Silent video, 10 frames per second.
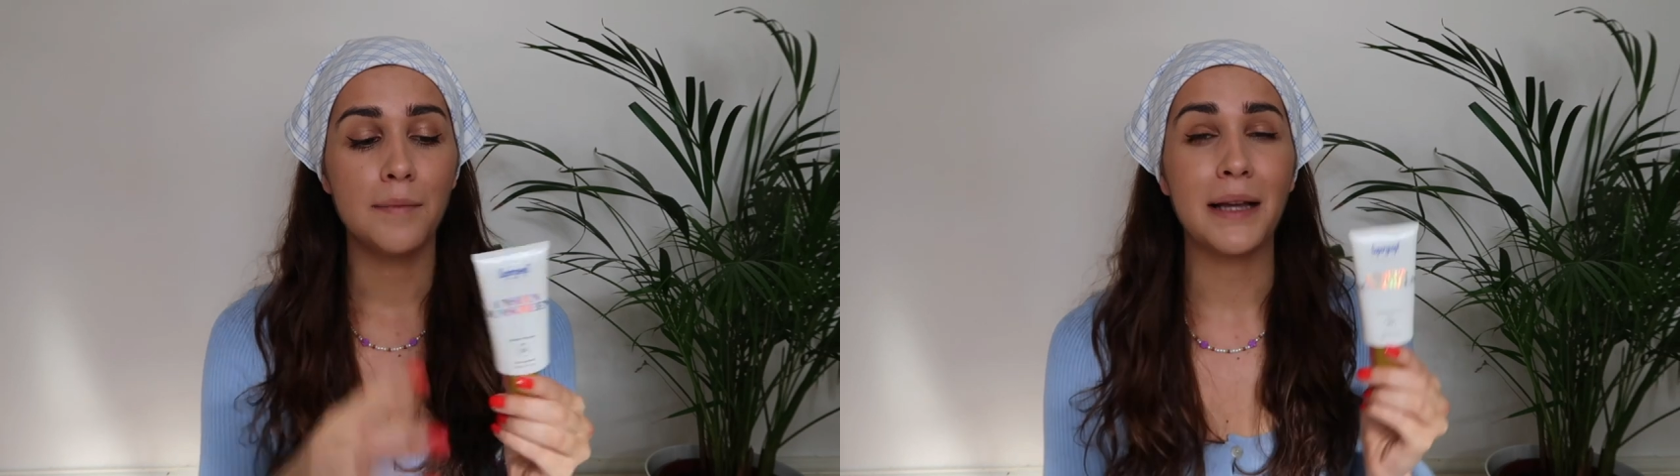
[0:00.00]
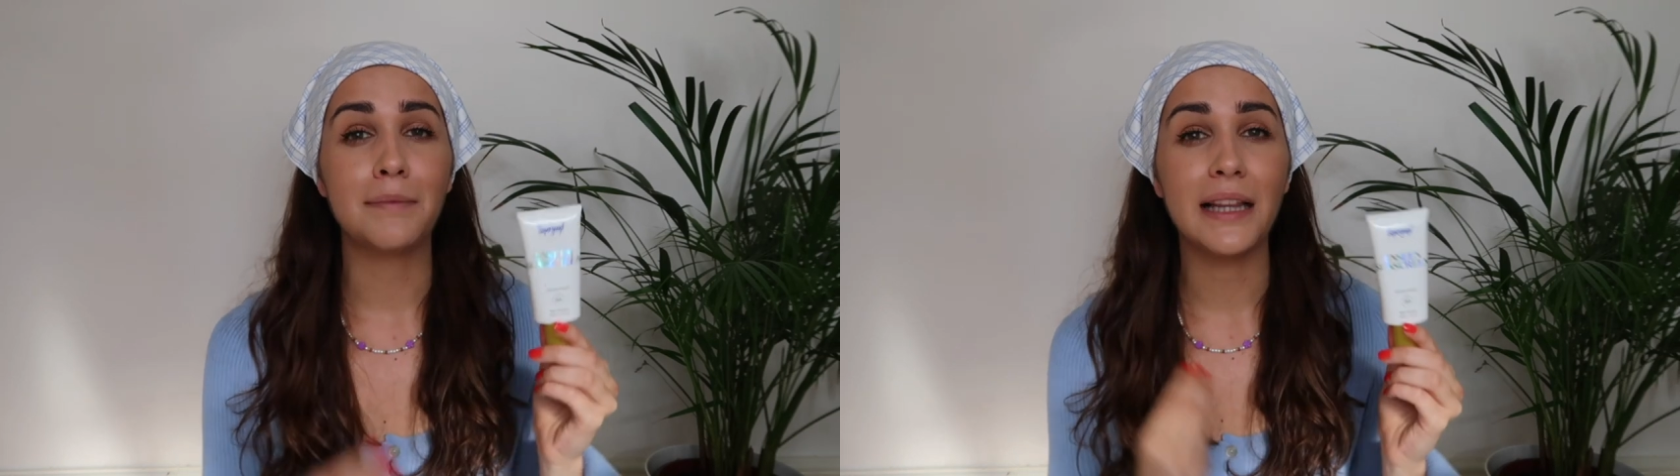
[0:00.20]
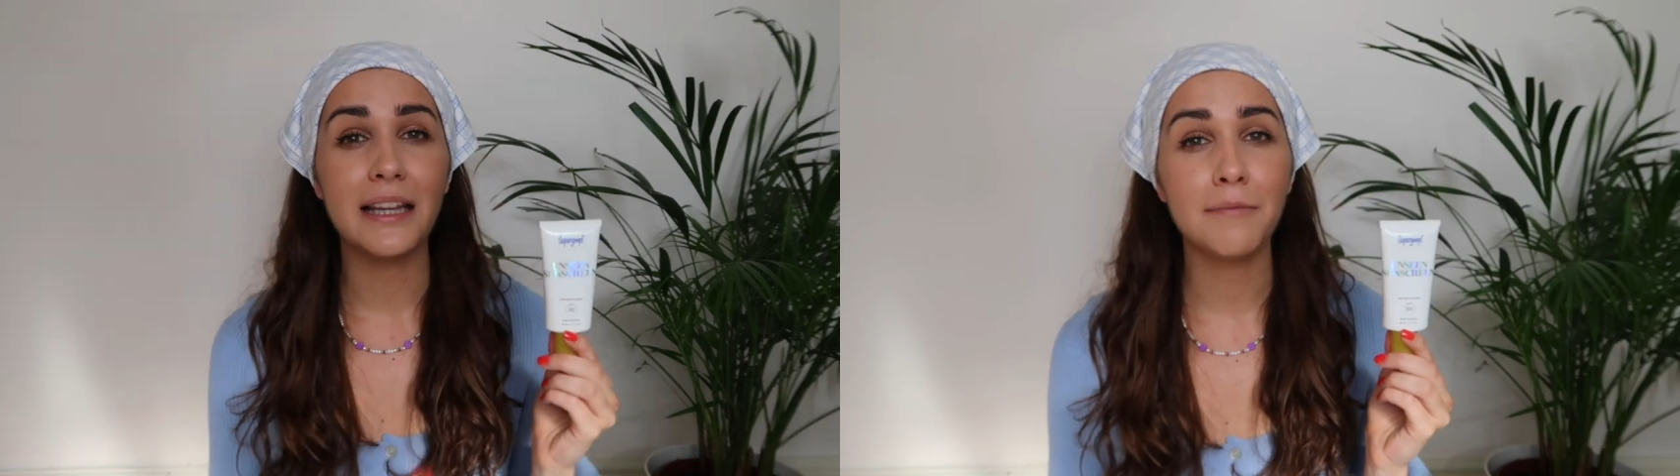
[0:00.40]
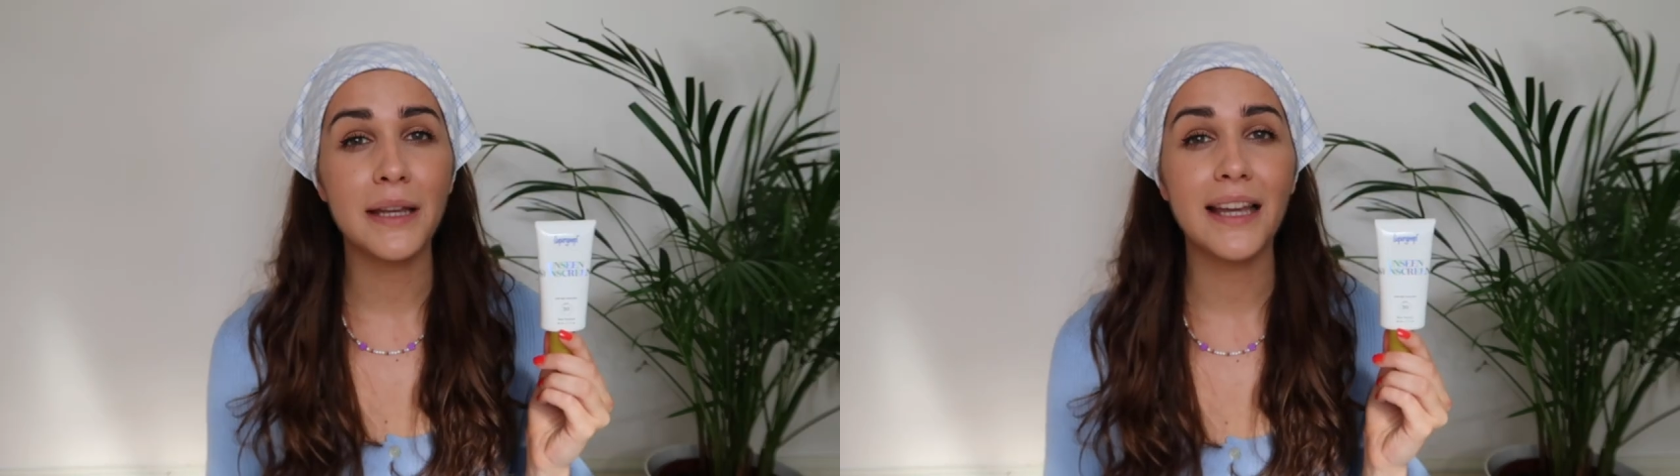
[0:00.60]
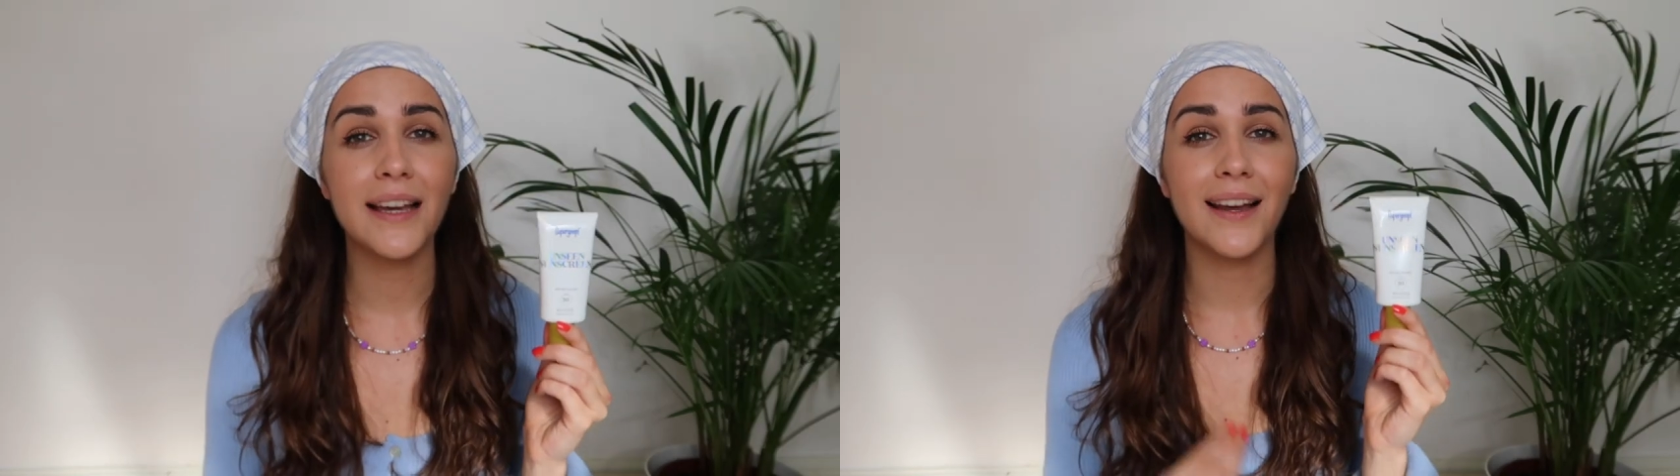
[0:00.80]
But believe
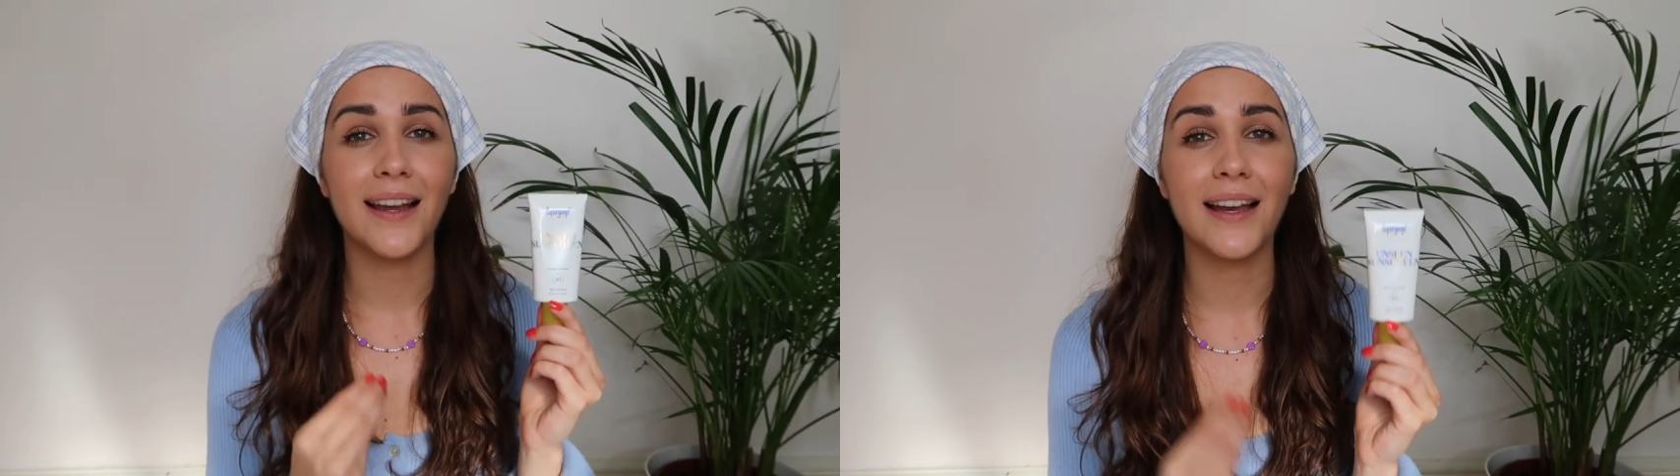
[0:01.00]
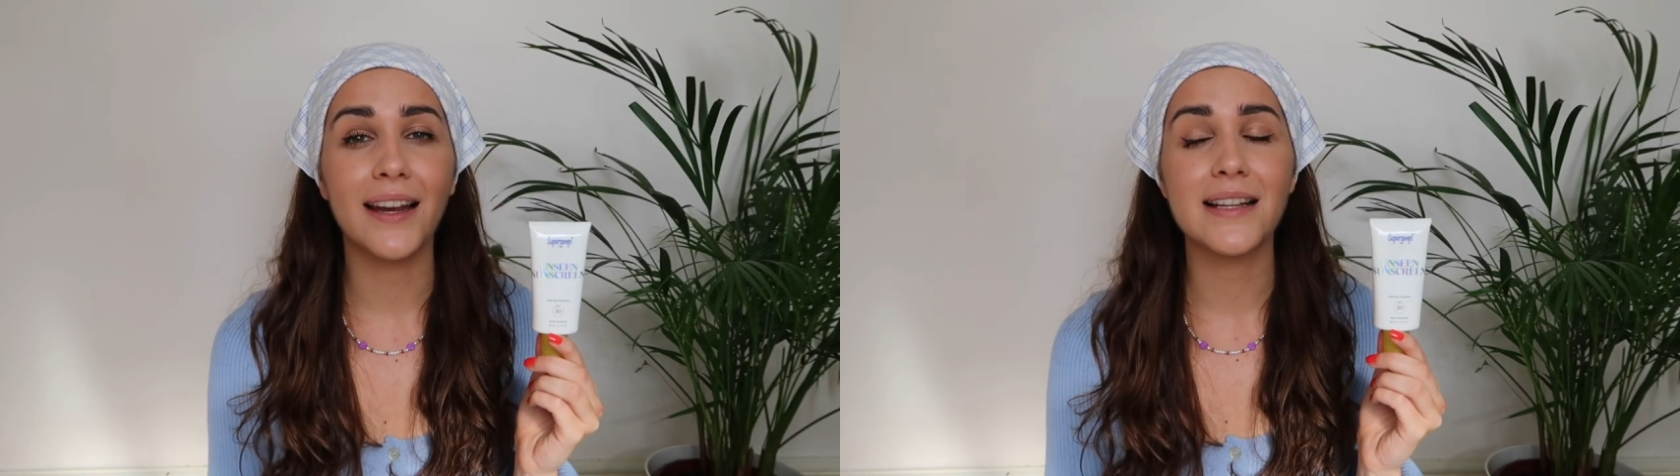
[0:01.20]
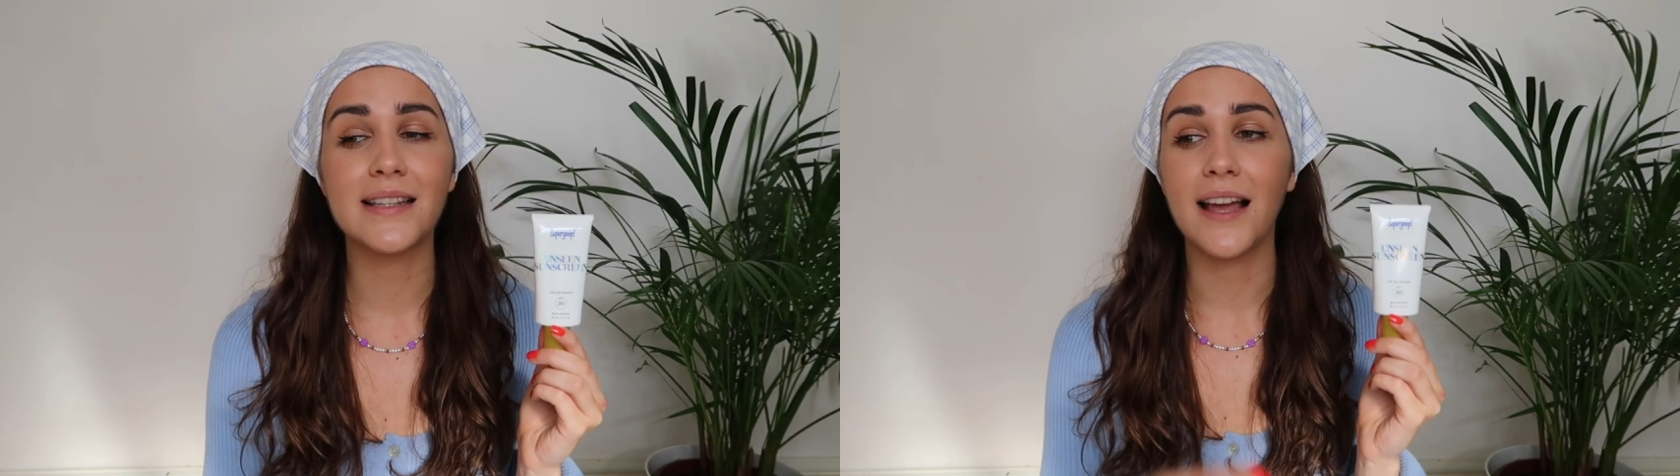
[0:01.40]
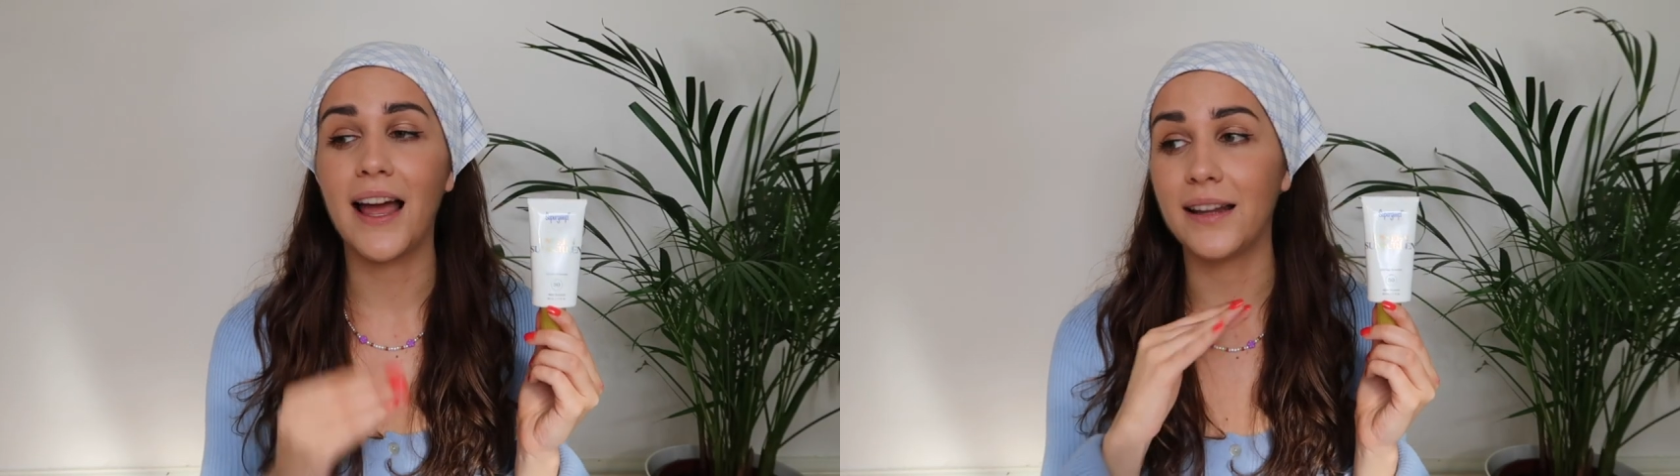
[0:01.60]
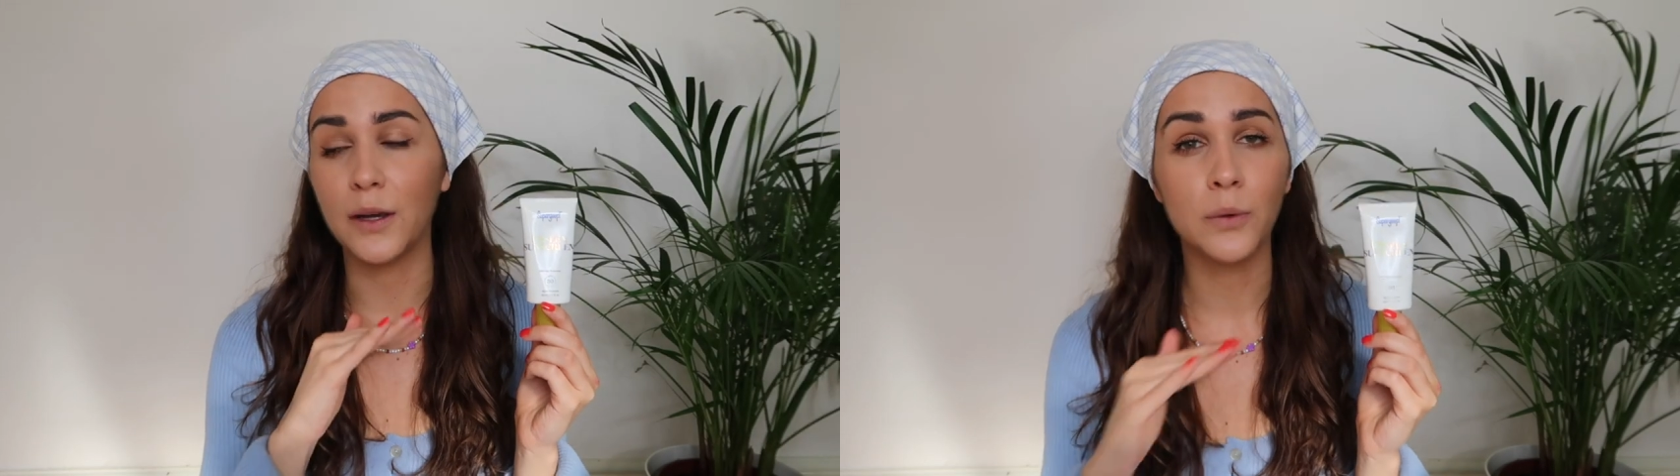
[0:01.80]
me, it is
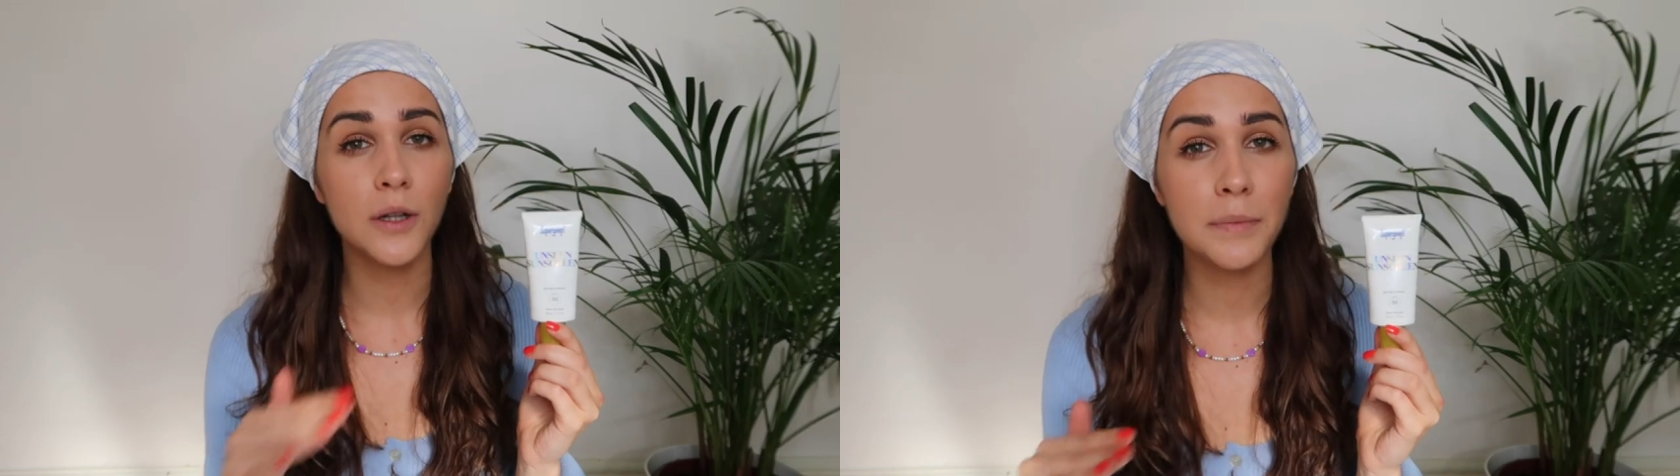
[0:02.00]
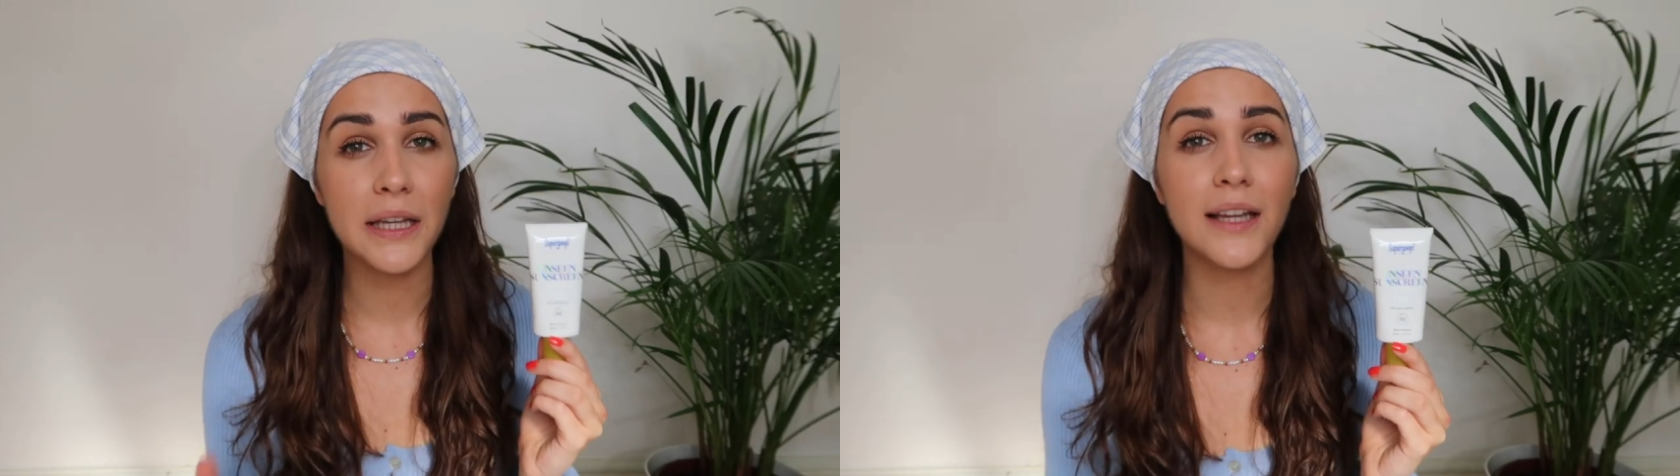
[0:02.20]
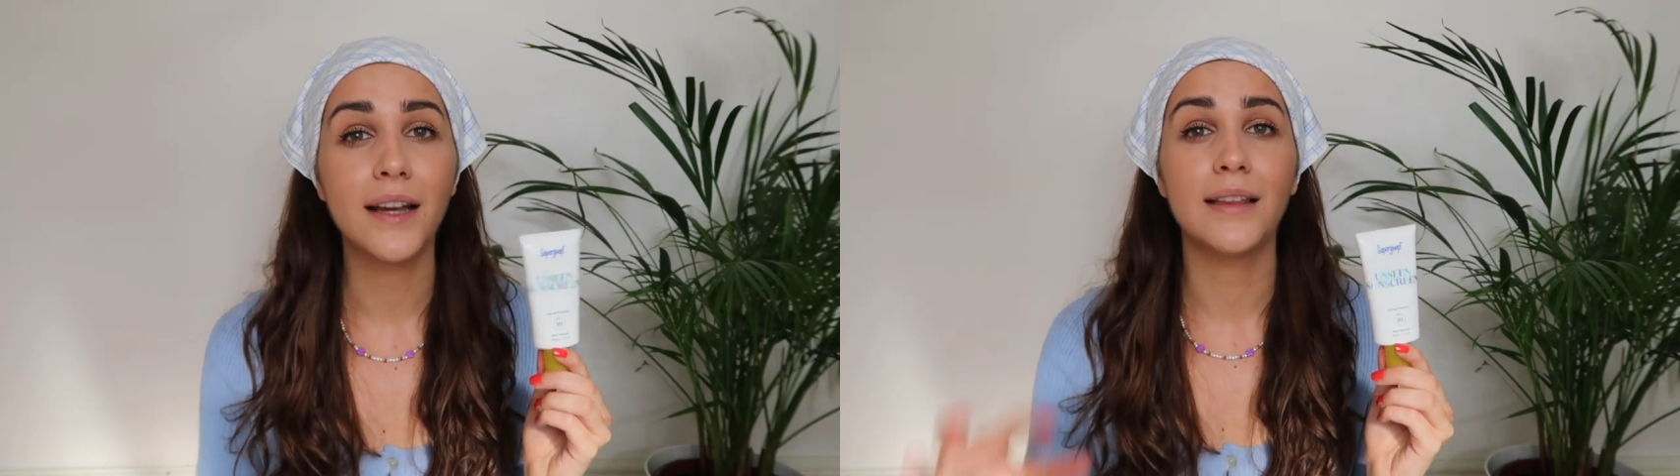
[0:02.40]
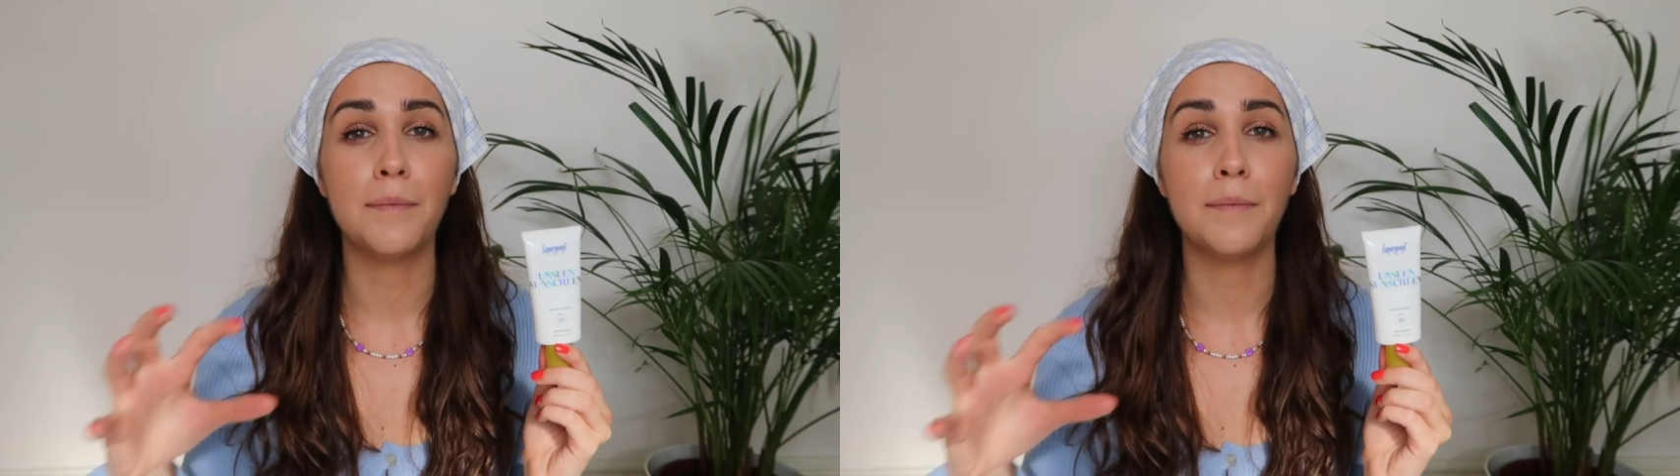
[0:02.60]
and it will be